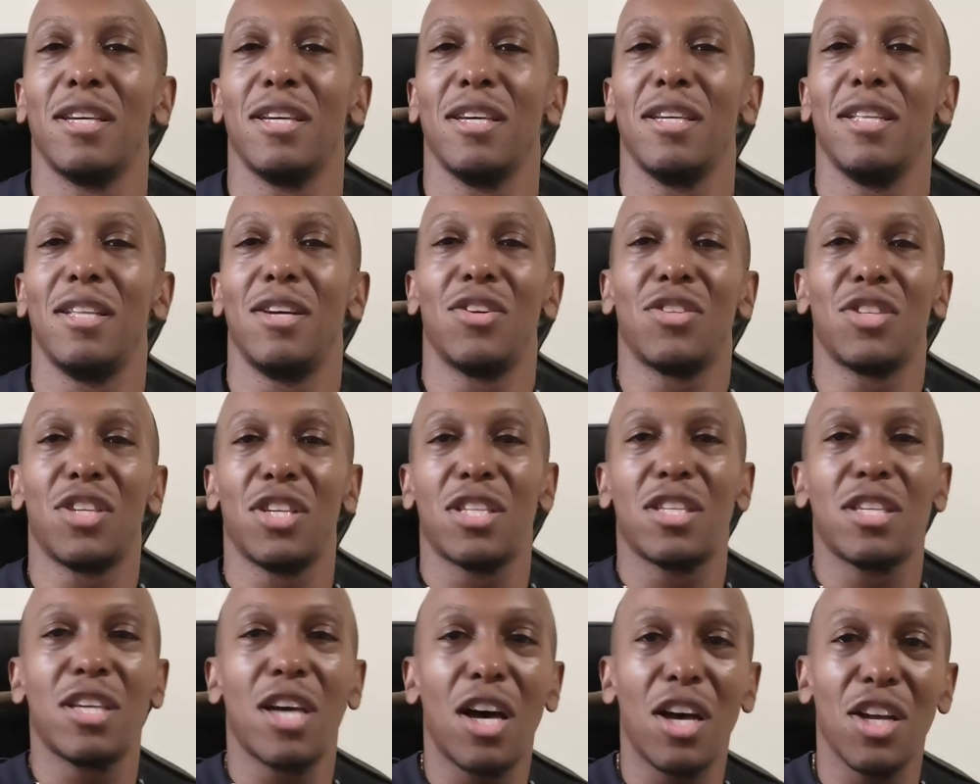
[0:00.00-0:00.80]
you know, to
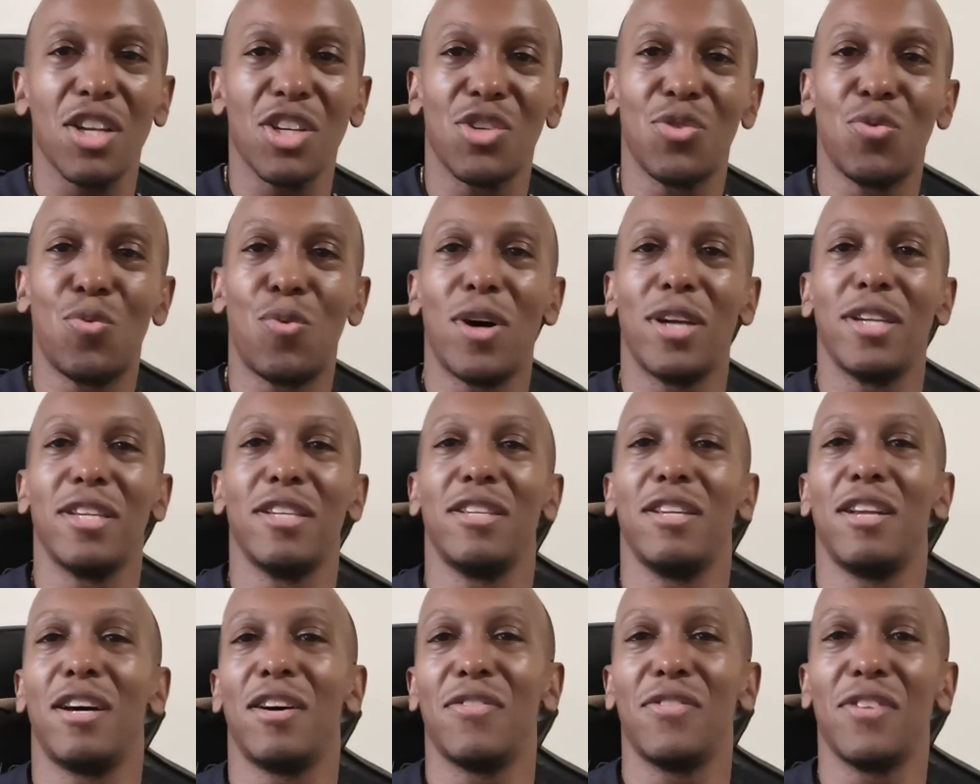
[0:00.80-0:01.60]
touch one
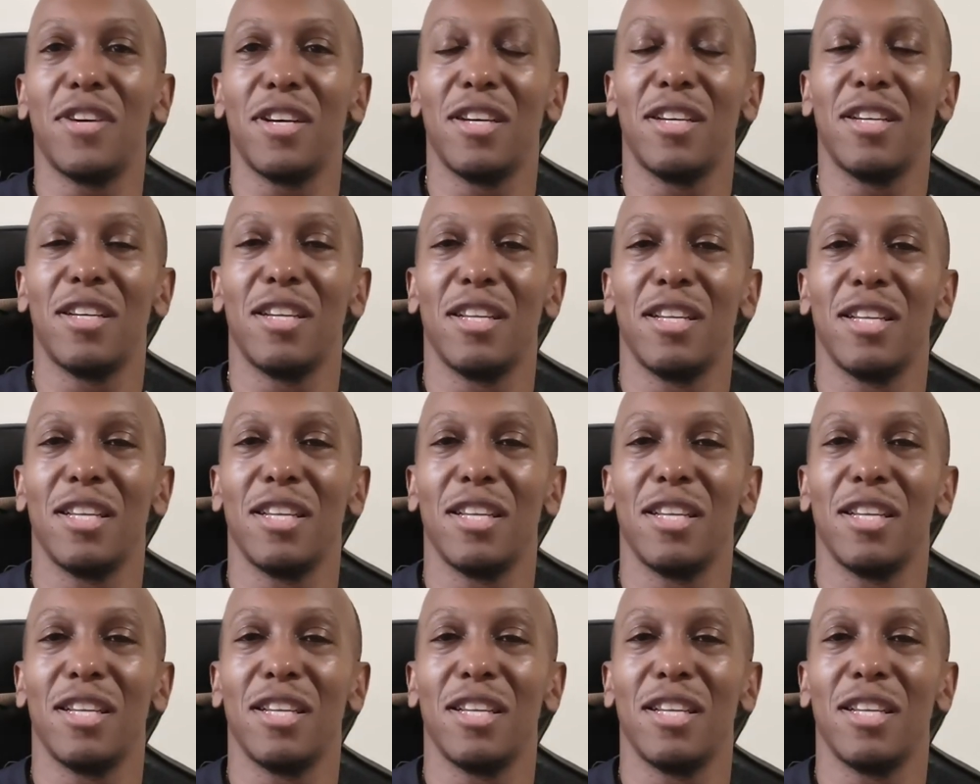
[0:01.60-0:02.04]
another.